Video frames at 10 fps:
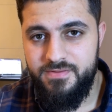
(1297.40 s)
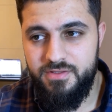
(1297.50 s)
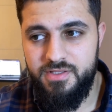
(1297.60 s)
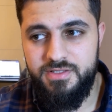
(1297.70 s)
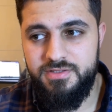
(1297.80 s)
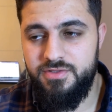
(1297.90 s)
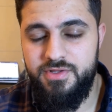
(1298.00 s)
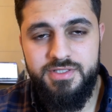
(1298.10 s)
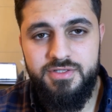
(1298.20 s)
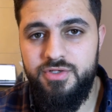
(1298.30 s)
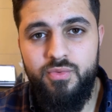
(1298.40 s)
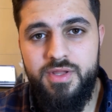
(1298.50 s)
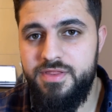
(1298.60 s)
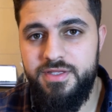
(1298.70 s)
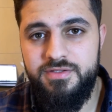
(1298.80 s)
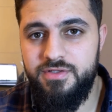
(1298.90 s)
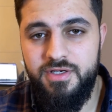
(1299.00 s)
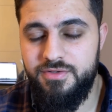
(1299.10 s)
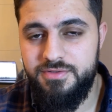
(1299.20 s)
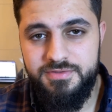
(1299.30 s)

So there's only one thing to know.